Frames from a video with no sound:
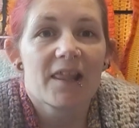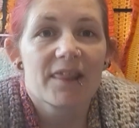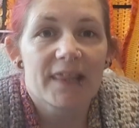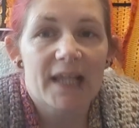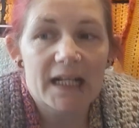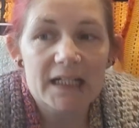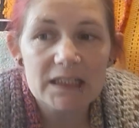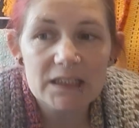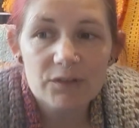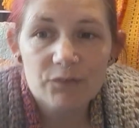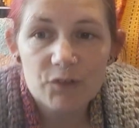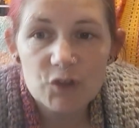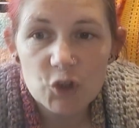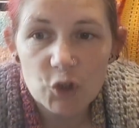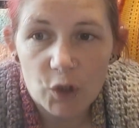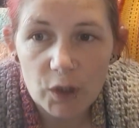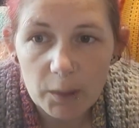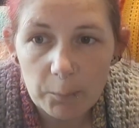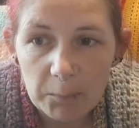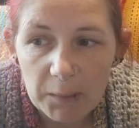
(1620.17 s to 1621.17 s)
thanks for
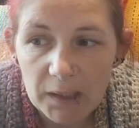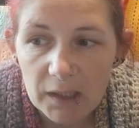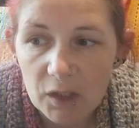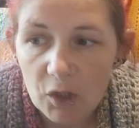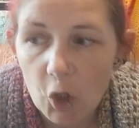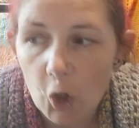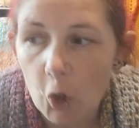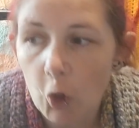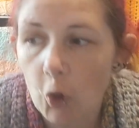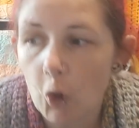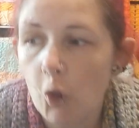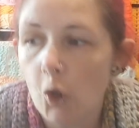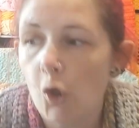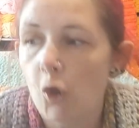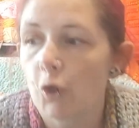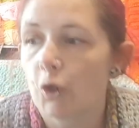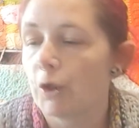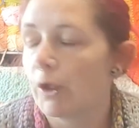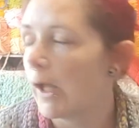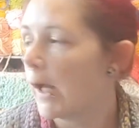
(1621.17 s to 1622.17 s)
joining me
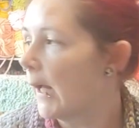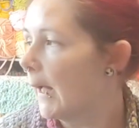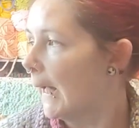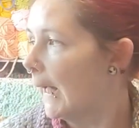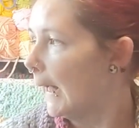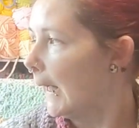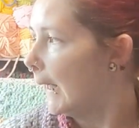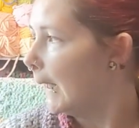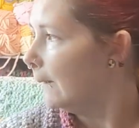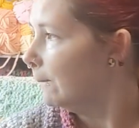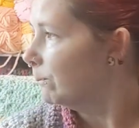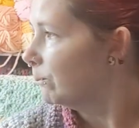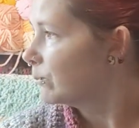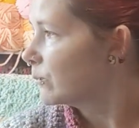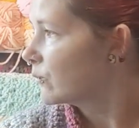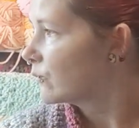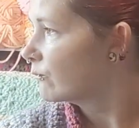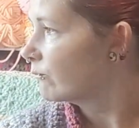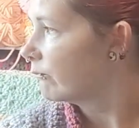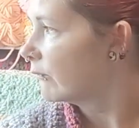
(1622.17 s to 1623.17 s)
on
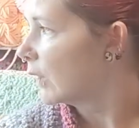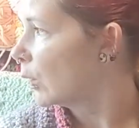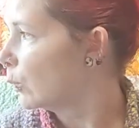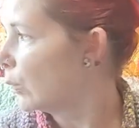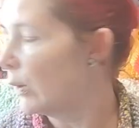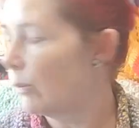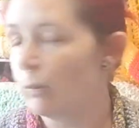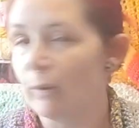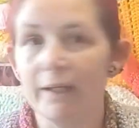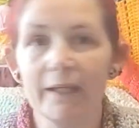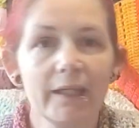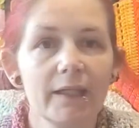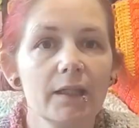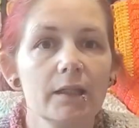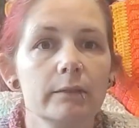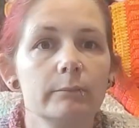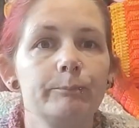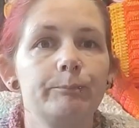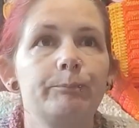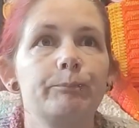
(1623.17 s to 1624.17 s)
Whip
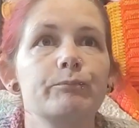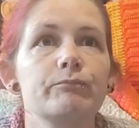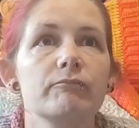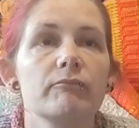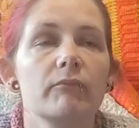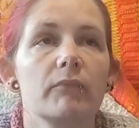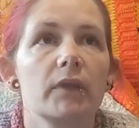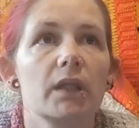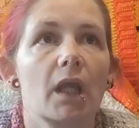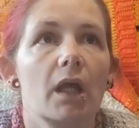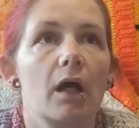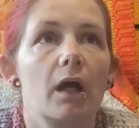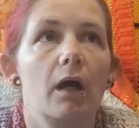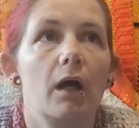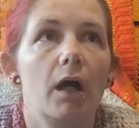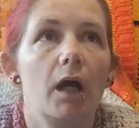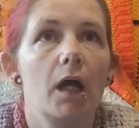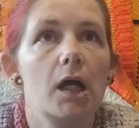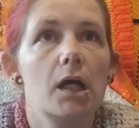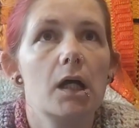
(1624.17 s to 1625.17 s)
Week.
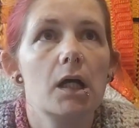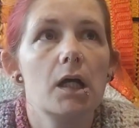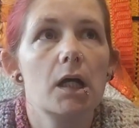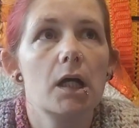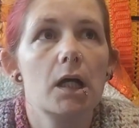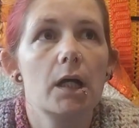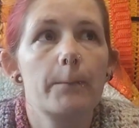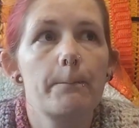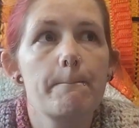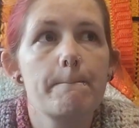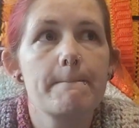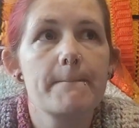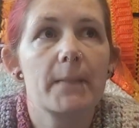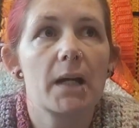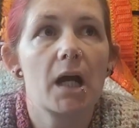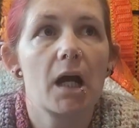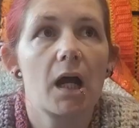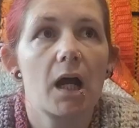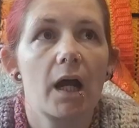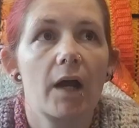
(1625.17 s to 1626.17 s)

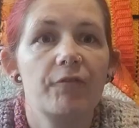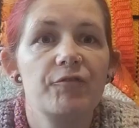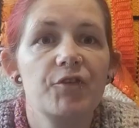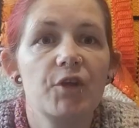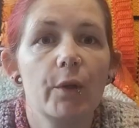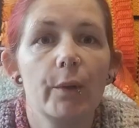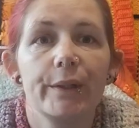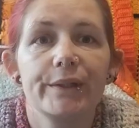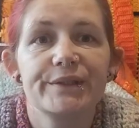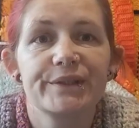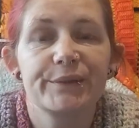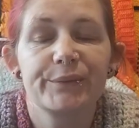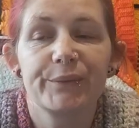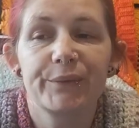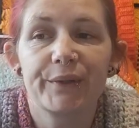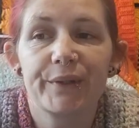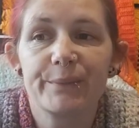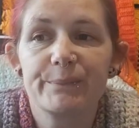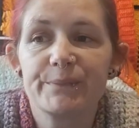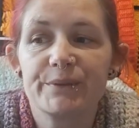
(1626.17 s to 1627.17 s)
I've no idea
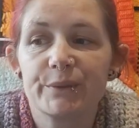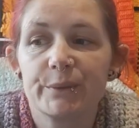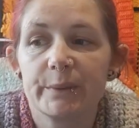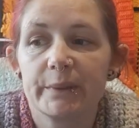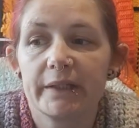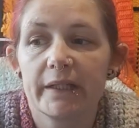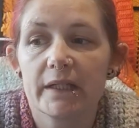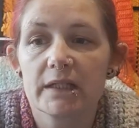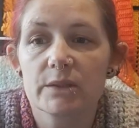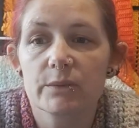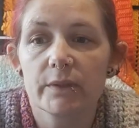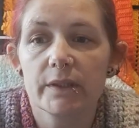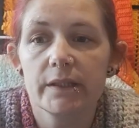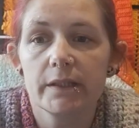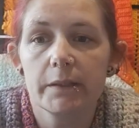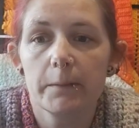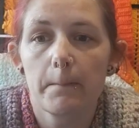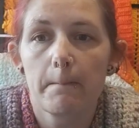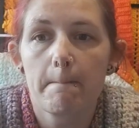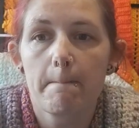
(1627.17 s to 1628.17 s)
what I'm doing next
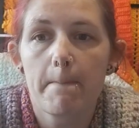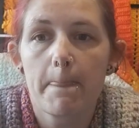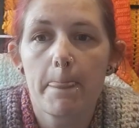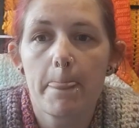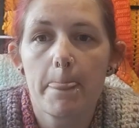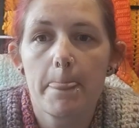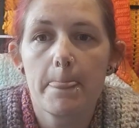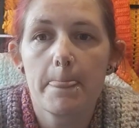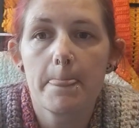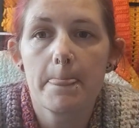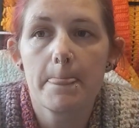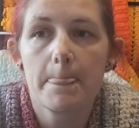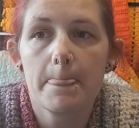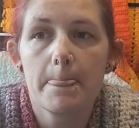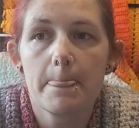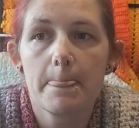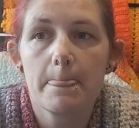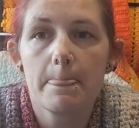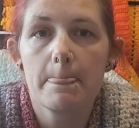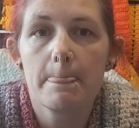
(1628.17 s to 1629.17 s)
week.
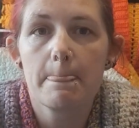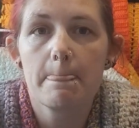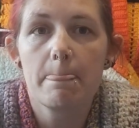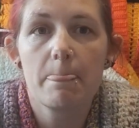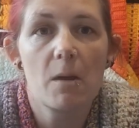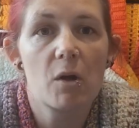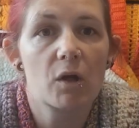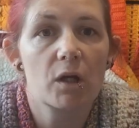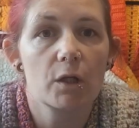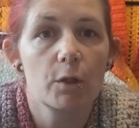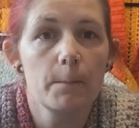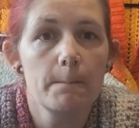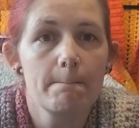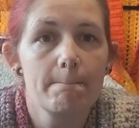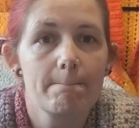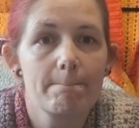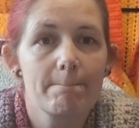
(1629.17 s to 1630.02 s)
Not a clue.